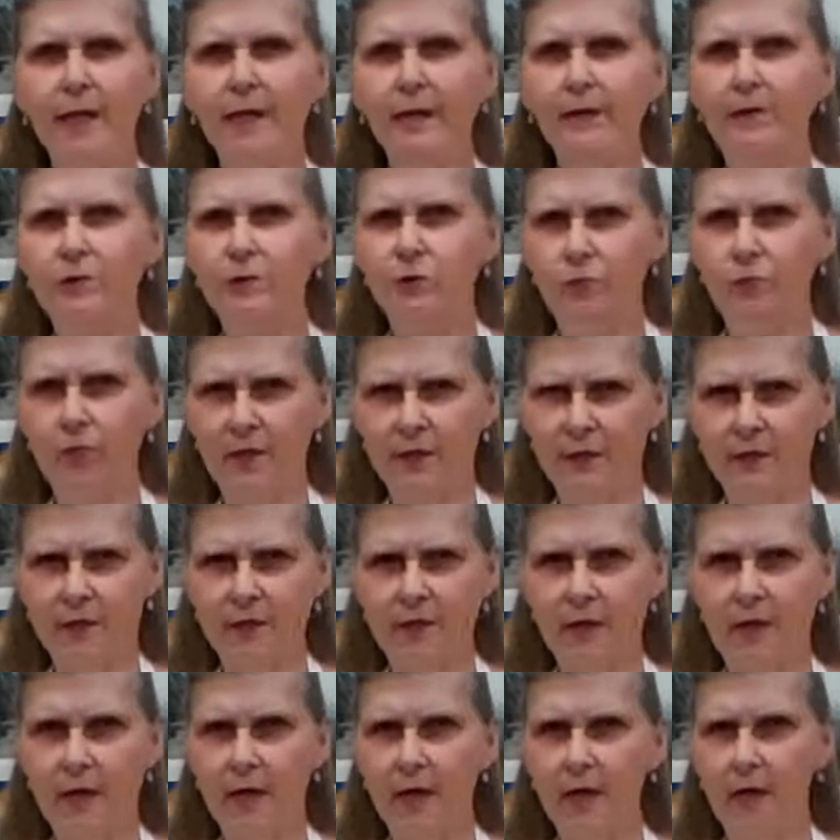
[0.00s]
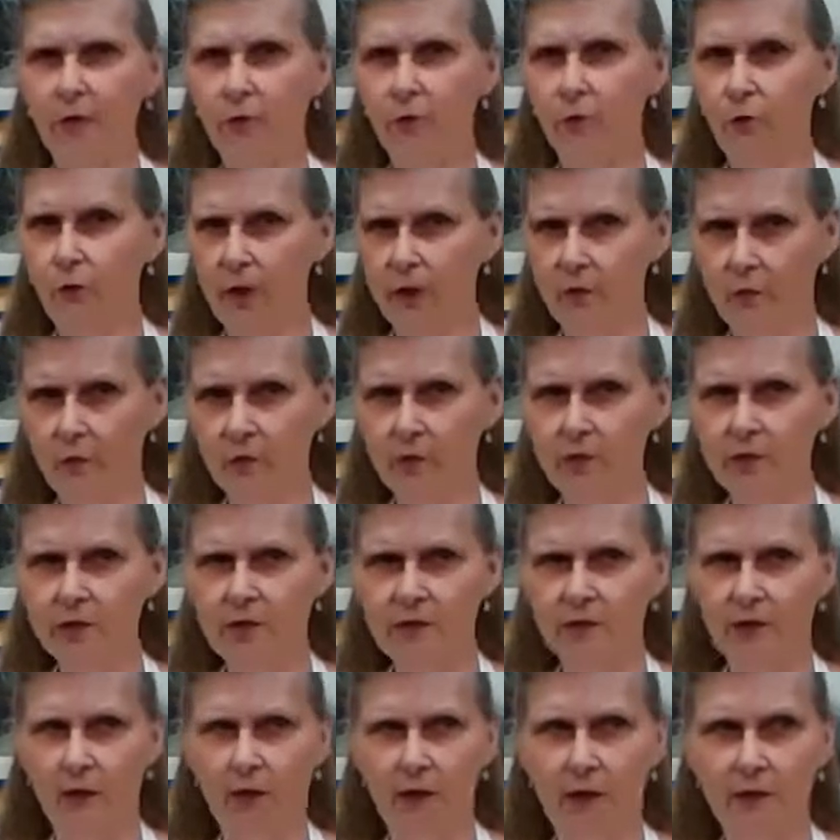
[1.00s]
and dressing and cranberry
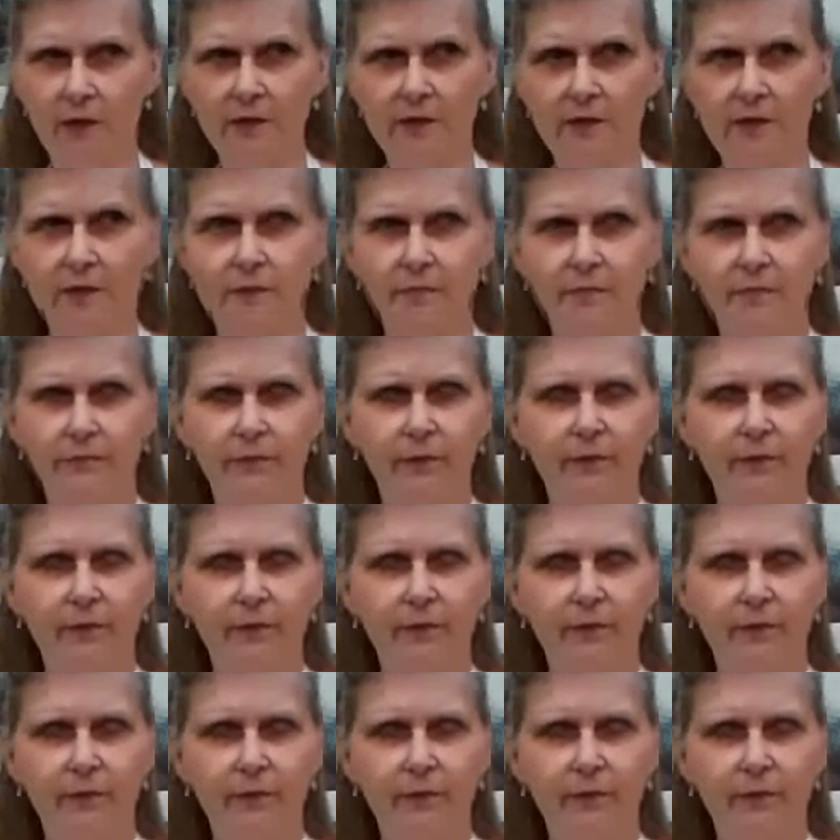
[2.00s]
sauce.